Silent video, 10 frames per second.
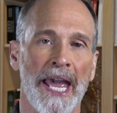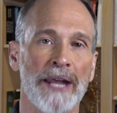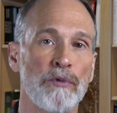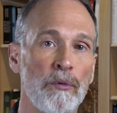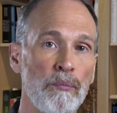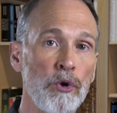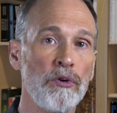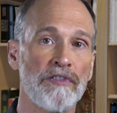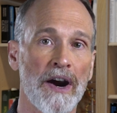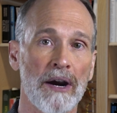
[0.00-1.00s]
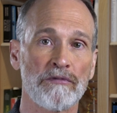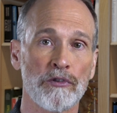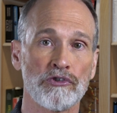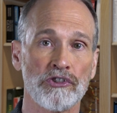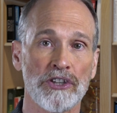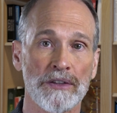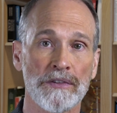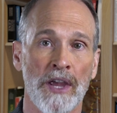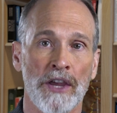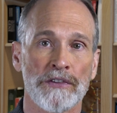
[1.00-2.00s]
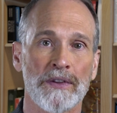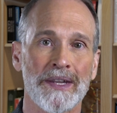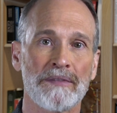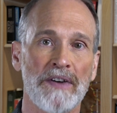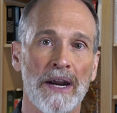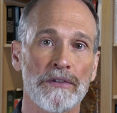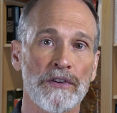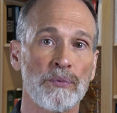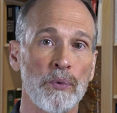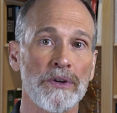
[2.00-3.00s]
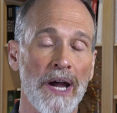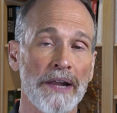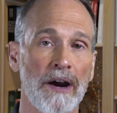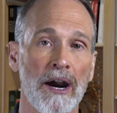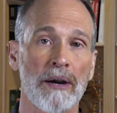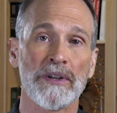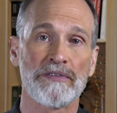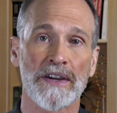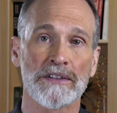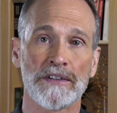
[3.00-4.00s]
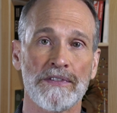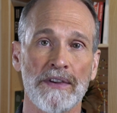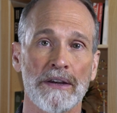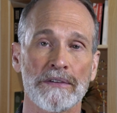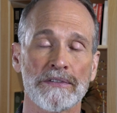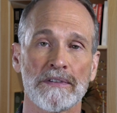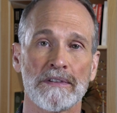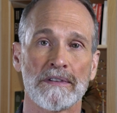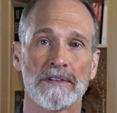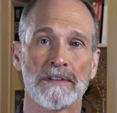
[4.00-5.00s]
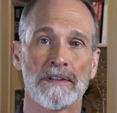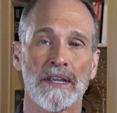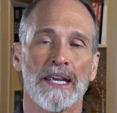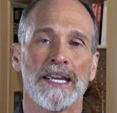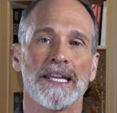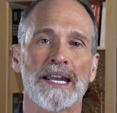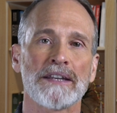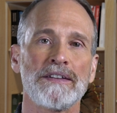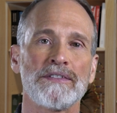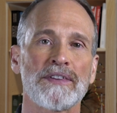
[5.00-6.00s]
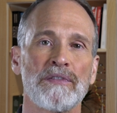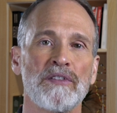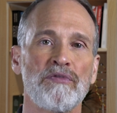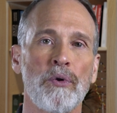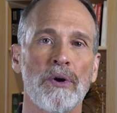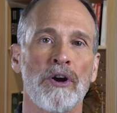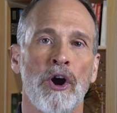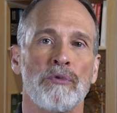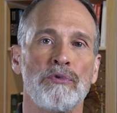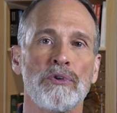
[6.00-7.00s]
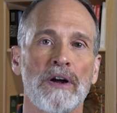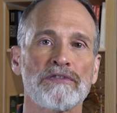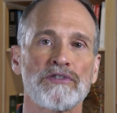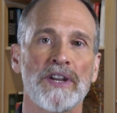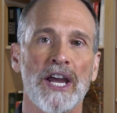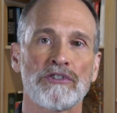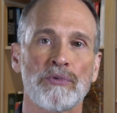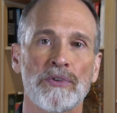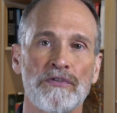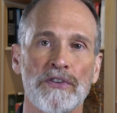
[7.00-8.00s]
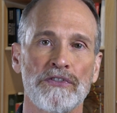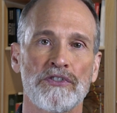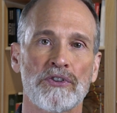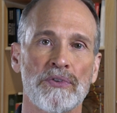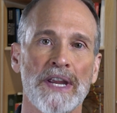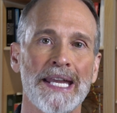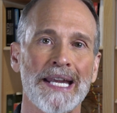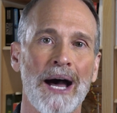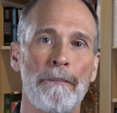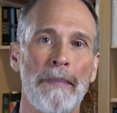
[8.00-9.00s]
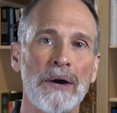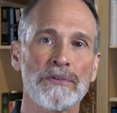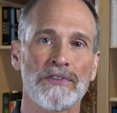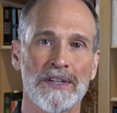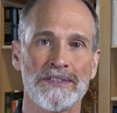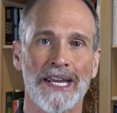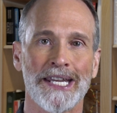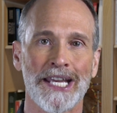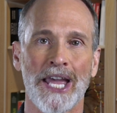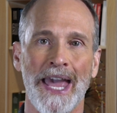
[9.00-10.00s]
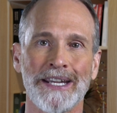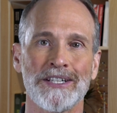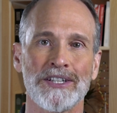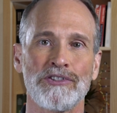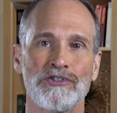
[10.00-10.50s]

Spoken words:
and remove harmful genes so that the viruses would not harm infected cells. In 1974, Rudolf Janesch was first to create a mouse containing edited